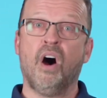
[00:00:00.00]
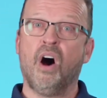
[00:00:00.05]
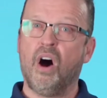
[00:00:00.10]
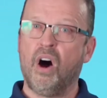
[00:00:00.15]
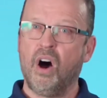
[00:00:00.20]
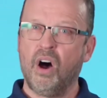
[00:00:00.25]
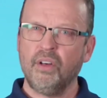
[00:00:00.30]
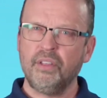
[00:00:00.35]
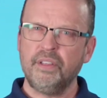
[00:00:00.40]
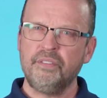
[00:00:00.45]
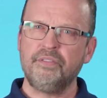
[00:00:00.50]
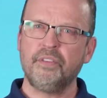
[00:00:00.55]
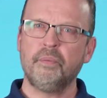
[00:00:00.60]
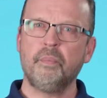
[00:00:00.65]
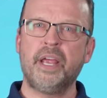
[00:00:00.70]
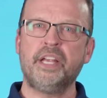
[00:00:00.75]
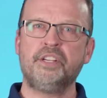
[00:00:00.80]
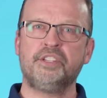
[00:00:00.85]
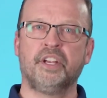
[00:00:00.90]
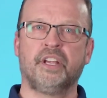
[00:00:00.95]
All
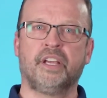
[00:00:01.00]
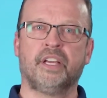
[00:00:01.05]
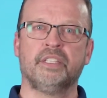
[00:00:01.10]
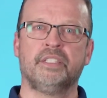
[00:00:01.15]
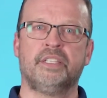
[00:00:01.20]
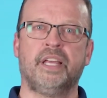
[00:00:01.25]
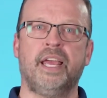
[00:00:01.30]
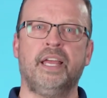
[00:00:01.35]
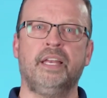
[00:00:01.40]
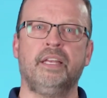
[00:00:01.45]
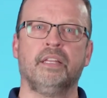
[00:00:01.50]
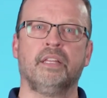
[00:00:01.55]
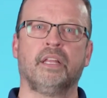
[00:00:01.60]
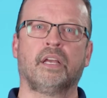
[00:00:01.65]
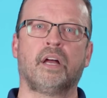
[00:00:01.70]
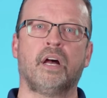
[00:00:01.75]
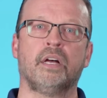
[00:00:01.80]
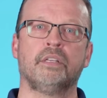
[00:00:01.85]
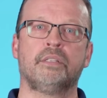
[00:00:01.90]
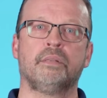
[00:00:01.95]
information contained in the
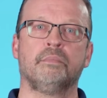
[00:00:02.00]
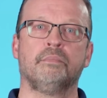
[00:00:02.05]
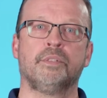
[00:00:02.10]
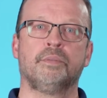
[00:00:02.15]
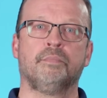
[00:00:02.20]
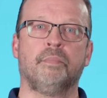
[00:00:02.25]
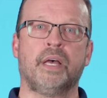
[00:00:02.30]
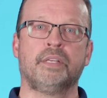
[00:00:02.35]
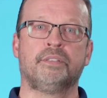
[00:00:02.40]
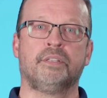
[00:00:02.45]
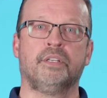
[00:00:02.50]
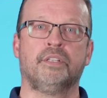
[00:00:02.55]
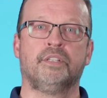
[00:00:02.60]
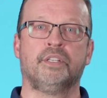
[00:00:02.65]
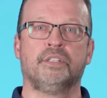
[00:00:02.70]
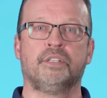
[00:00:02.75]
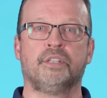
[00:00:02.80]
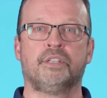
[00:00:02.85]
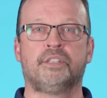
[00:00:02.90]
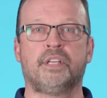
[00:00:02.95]
customs message
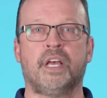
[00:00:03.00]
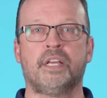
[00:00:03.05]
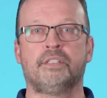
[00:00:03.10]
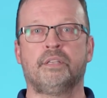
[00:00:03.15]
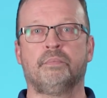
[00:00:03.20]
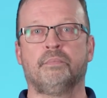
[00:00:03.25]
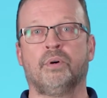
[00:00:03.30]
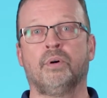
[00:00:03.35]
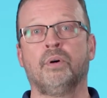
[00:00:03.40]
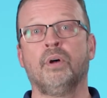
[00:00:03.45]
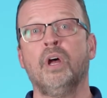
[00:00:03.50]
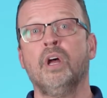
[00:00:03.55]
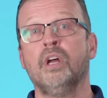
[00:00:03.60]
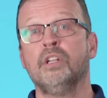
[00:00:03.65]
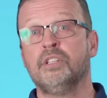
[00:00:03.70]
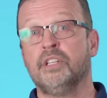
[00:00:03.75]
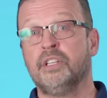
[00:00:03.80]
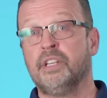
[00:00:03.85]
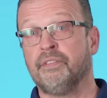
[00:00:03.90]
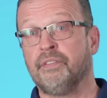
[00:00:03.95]
is accessible
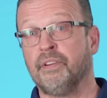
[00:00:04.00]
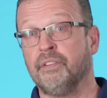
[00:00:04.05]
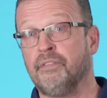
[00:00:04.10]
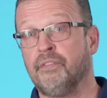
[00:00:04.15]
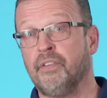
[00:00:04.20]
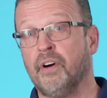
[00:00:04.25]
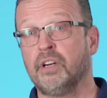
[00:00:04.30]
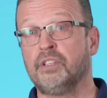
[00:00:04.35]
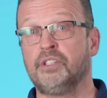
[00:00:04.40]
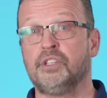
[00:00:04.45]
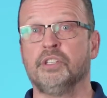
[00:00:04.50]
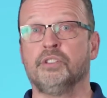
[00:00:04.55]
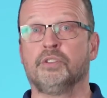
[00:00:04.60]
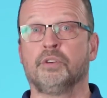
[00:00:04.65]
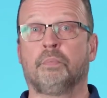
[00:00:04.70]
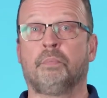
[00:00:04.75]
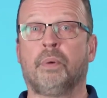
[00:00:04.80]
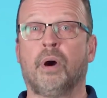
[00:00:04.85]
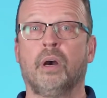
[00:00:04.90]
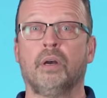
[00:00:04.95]
to different functions or
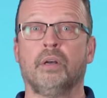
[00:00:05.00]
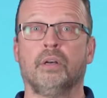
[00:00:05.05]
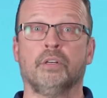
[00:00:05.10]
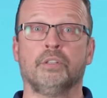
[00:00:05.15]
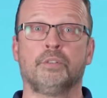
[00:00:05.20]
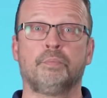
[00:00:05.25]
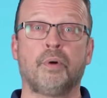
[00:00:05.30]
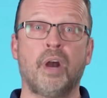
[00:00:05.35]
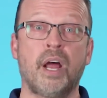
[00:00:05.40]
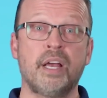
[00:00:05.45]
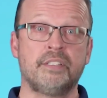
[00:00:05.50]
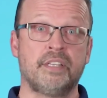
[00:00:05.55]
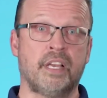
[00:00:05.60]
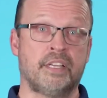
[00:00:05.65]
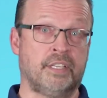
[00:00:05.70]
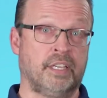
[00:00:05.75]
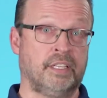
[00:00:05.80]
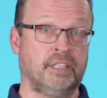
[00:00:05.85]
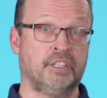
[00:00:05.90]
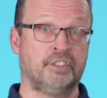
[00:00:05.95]
partners
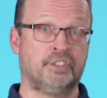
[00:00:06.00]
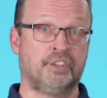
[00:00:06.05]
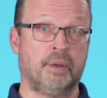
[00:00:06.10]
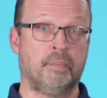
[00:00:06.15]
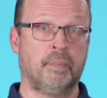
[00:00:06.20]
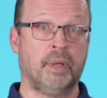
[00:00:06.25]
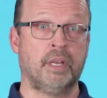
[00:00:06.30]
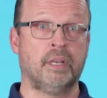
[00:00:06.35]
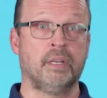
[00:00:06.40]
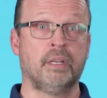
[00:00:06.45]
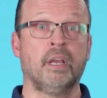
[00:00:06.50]
processing the shipment,